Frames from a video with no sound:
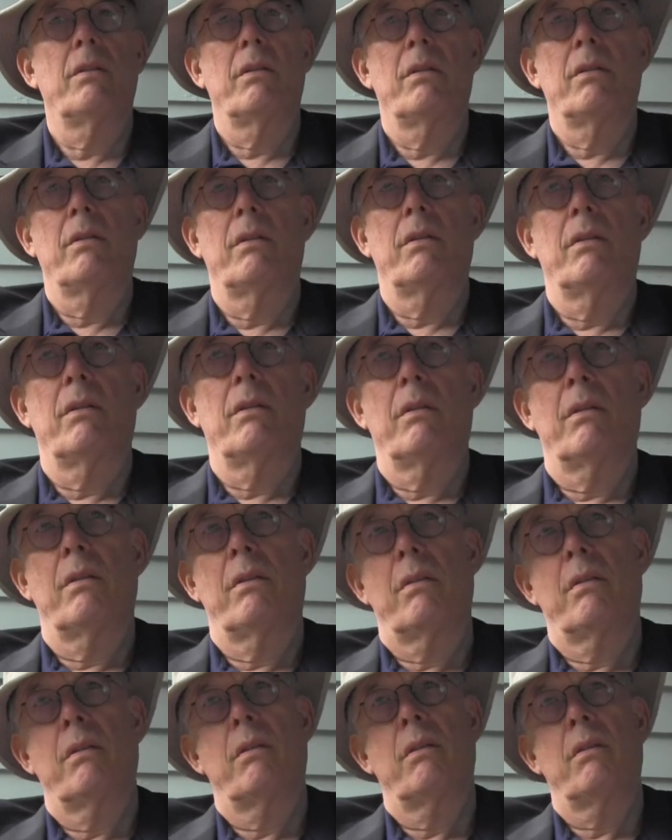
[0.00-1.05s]

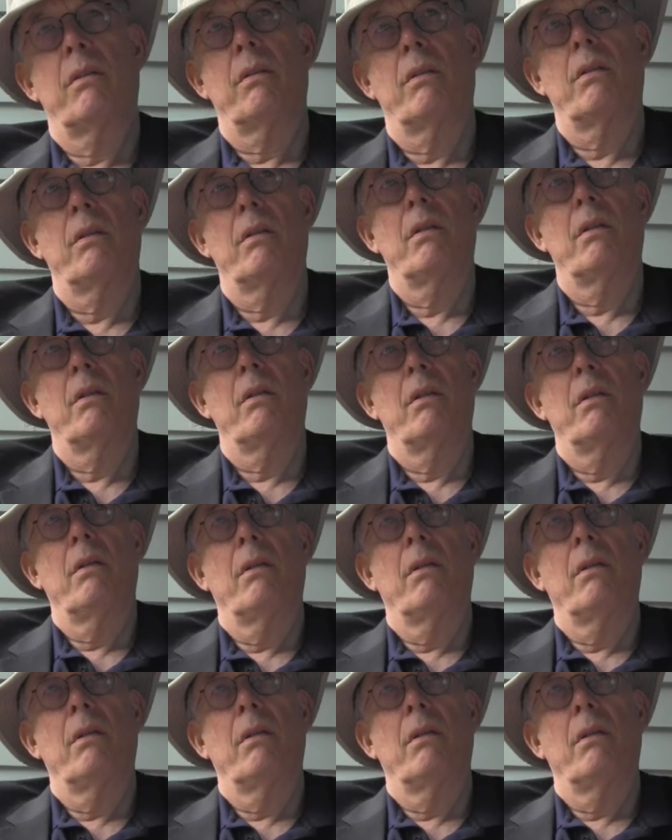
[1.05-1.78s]
Nobody speaks.